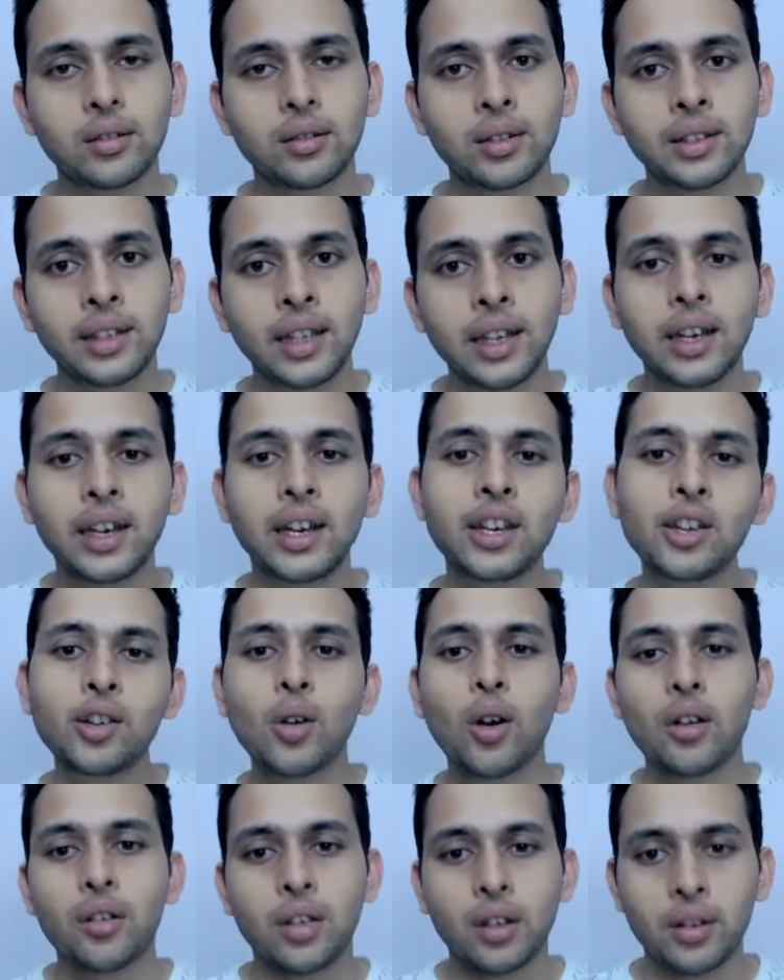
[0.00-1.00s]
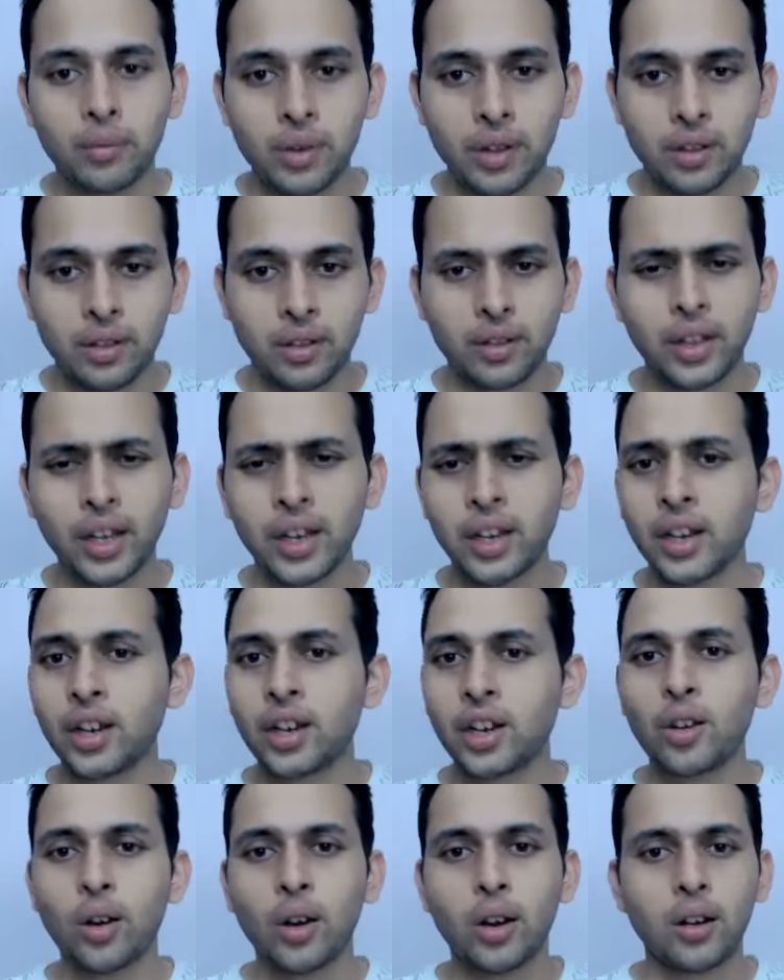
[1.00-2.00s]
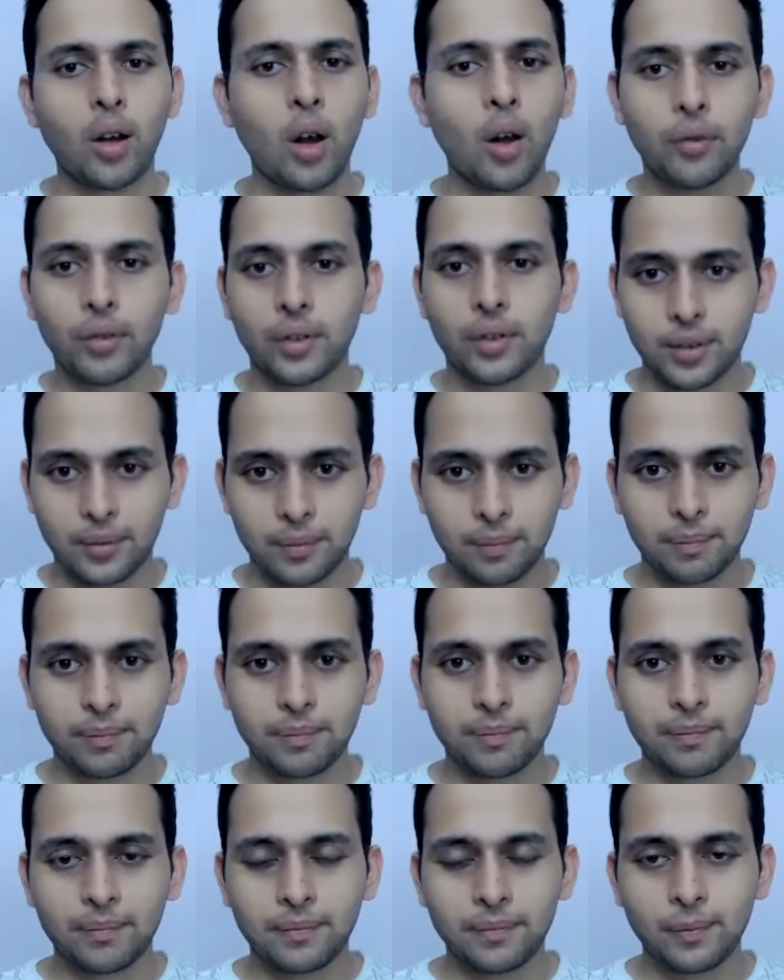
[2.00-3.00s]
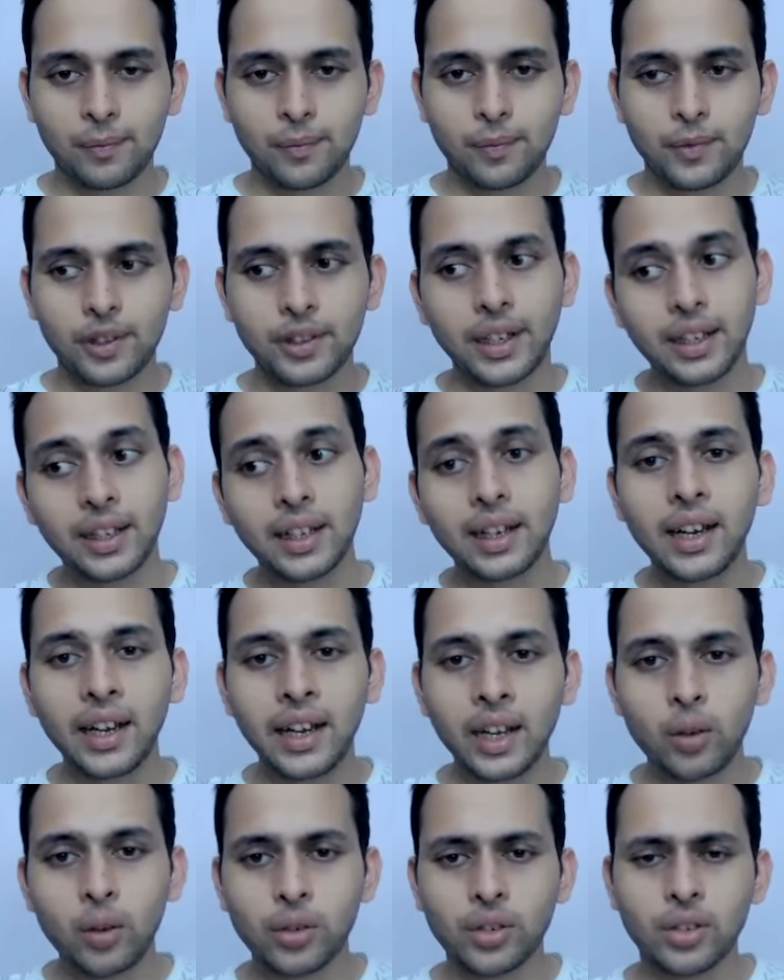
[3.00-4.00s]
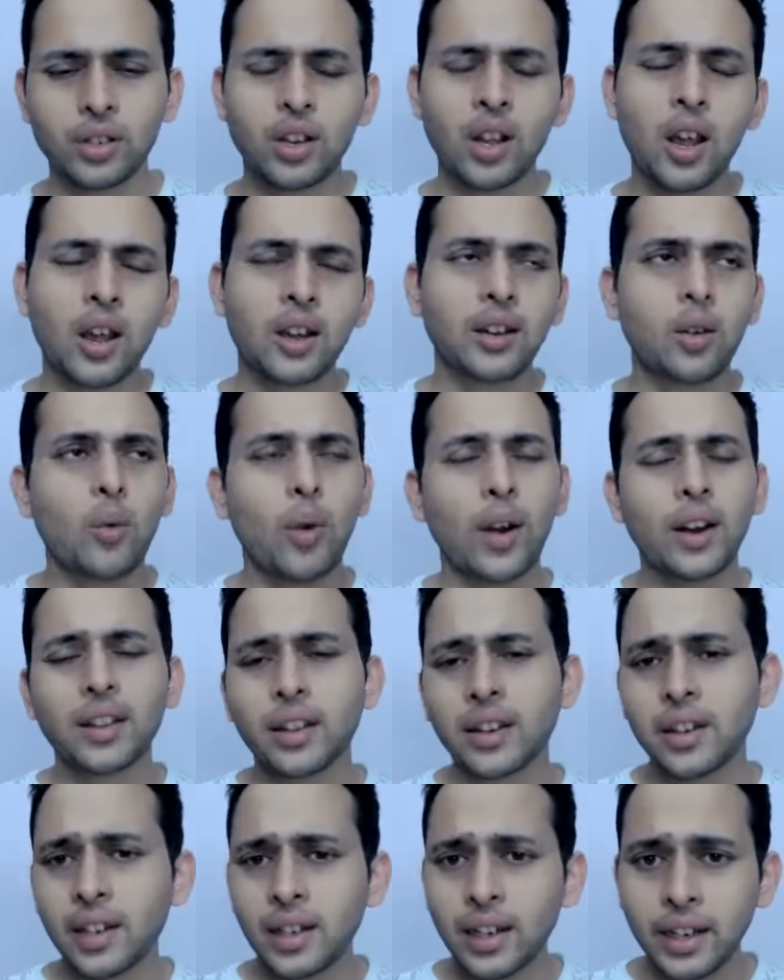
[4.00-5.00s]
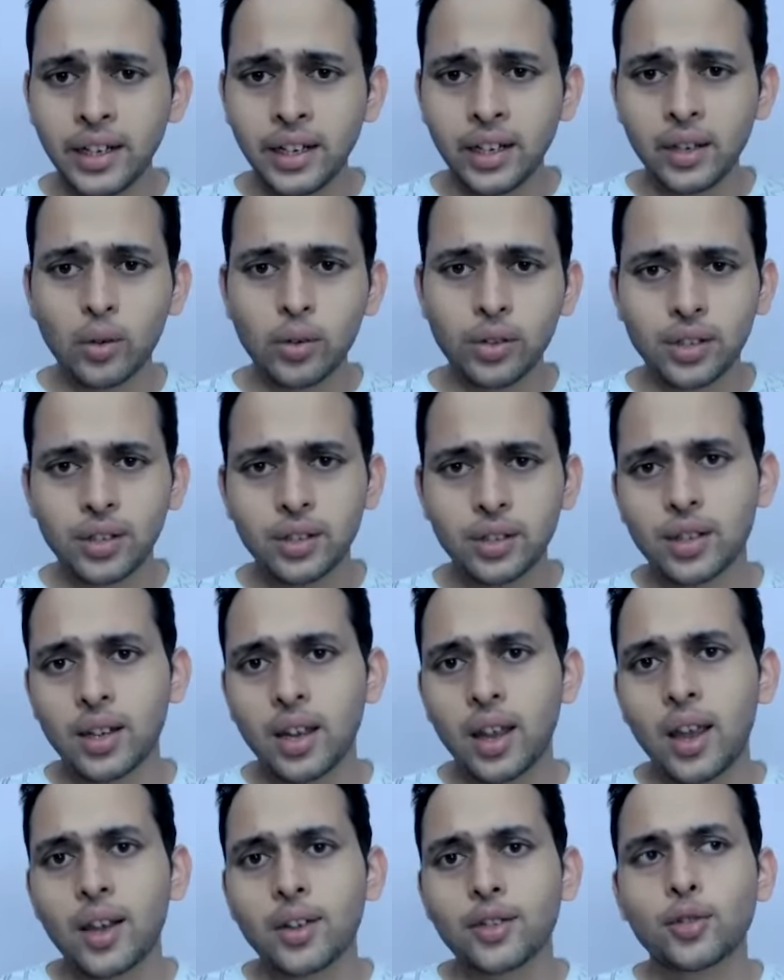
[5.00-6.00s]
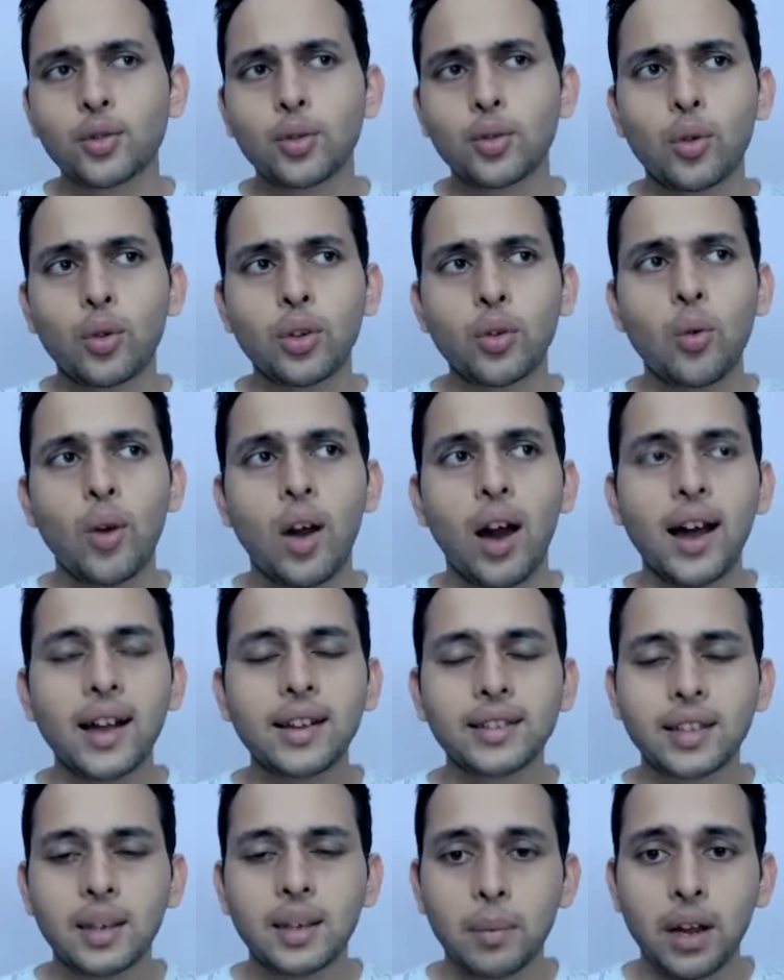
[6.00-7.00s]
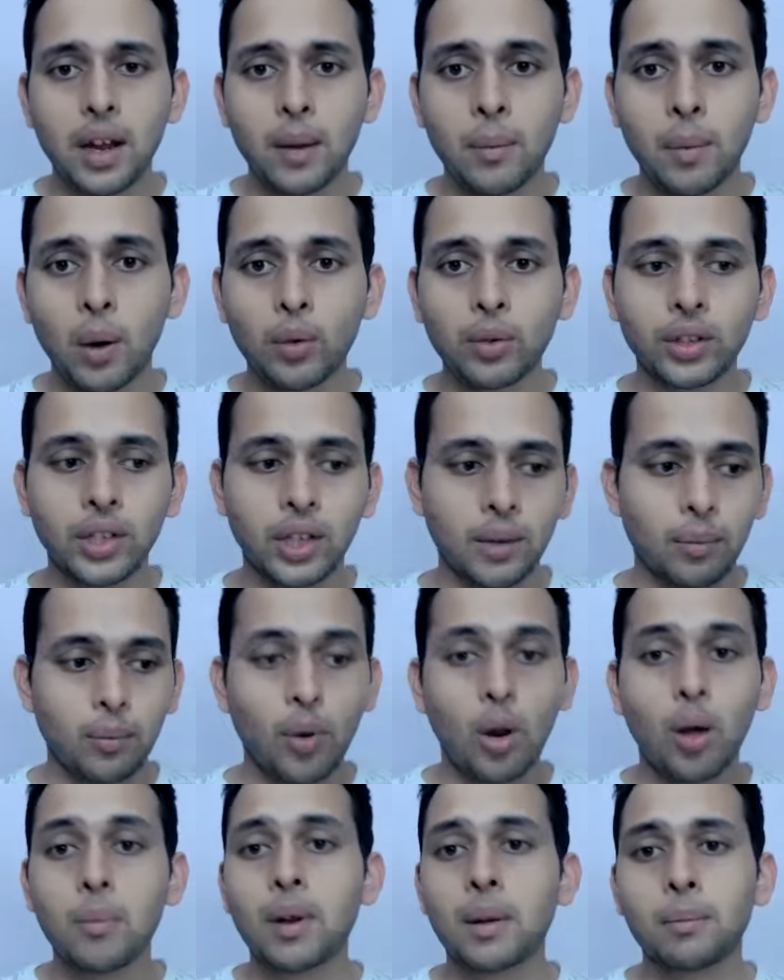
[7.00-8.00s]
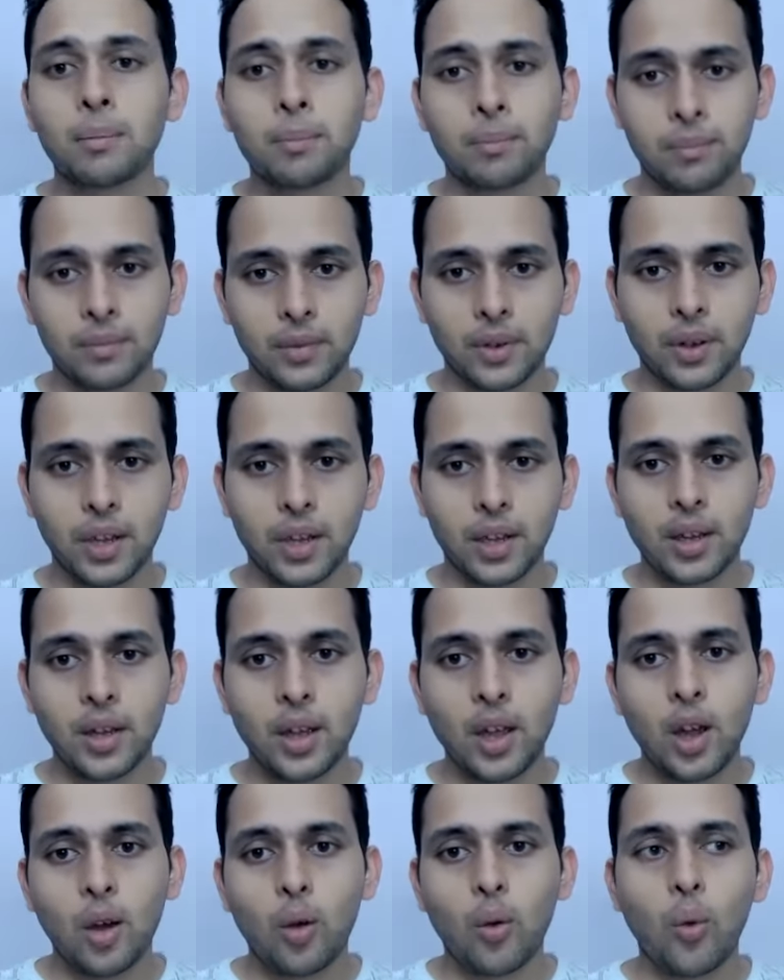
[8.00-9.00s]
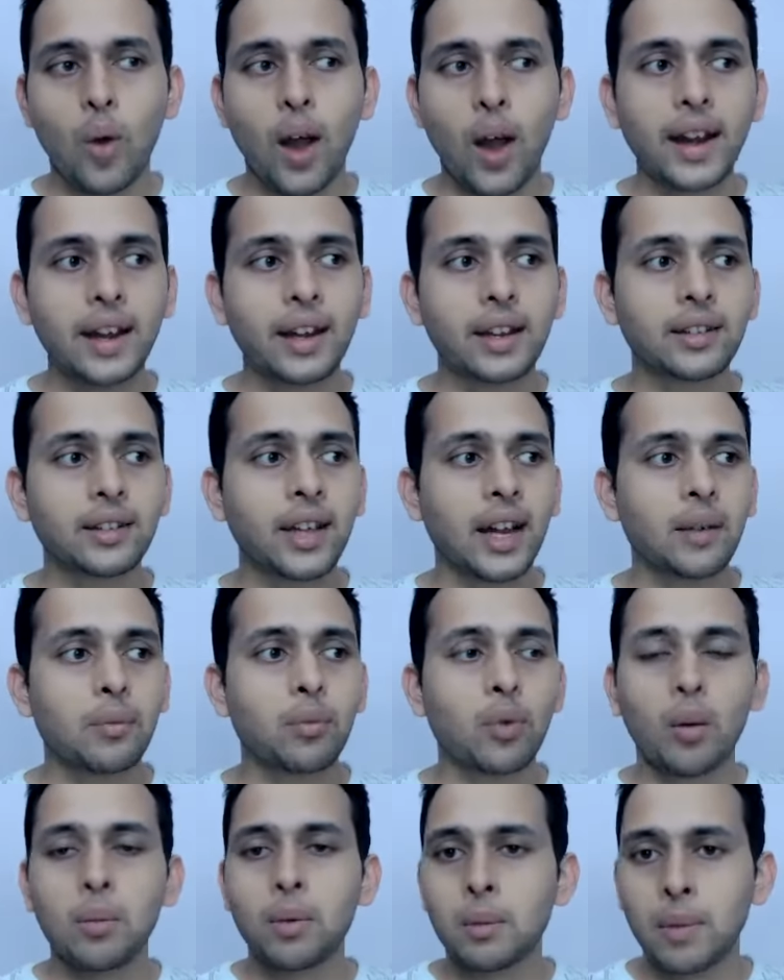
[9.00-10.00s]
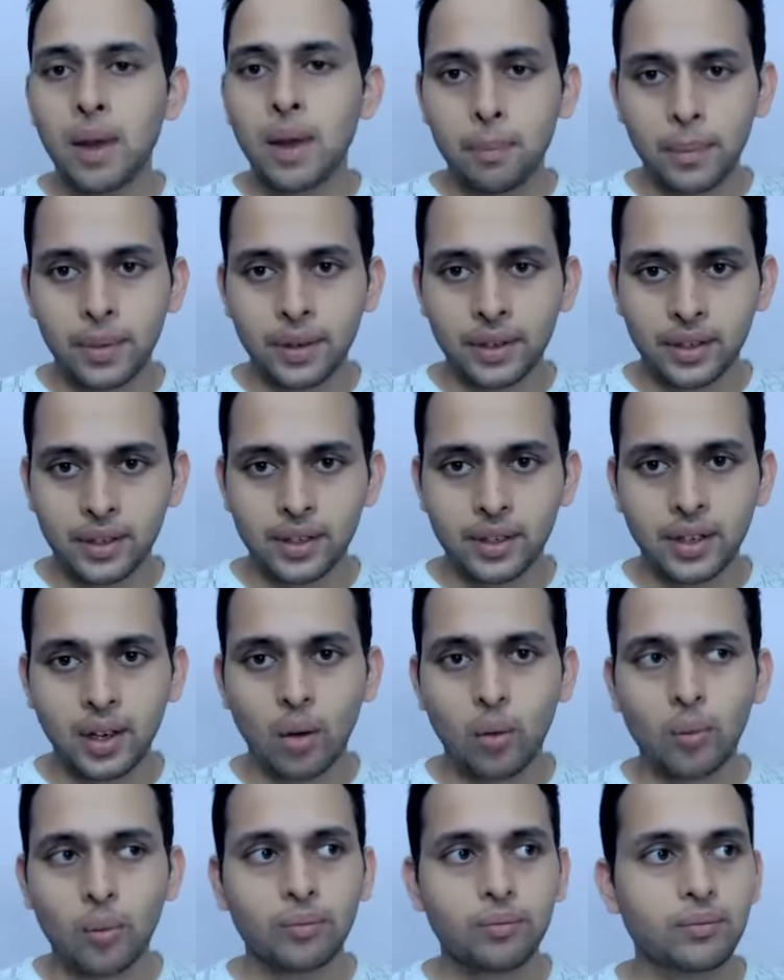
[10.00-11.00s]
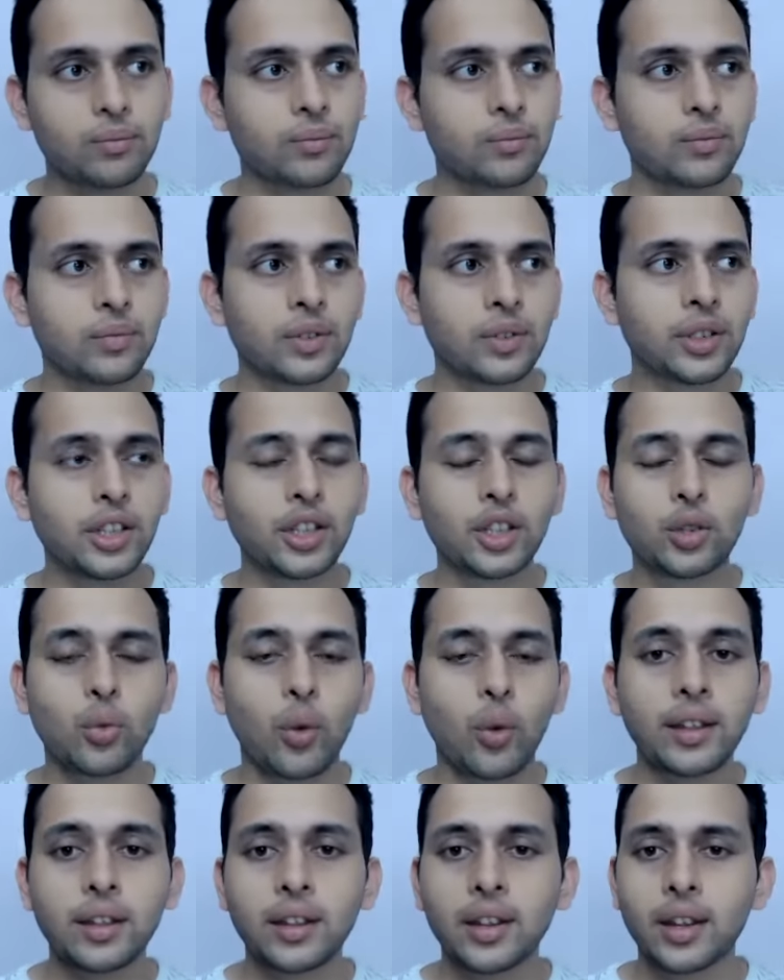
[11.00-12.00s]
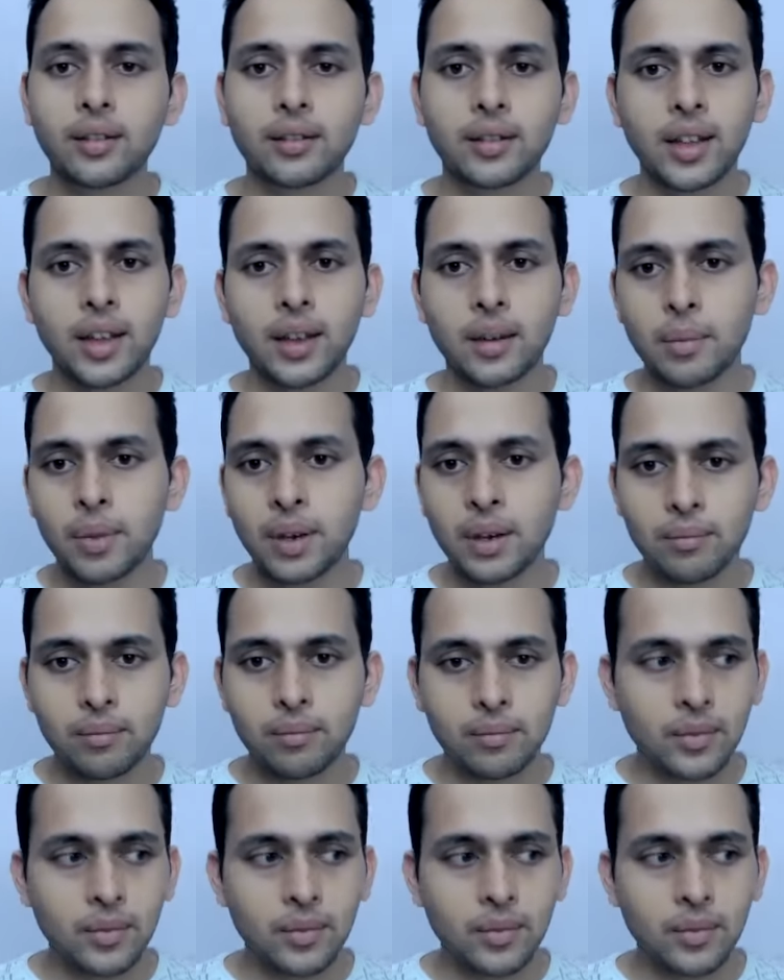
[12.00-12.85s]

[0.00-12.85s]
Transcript: they need your service, they need your offer. So that's the leading question. Now, what are the leading questions? So you ask them about their problem. Okay. Why that problem happens. Now, since when they've been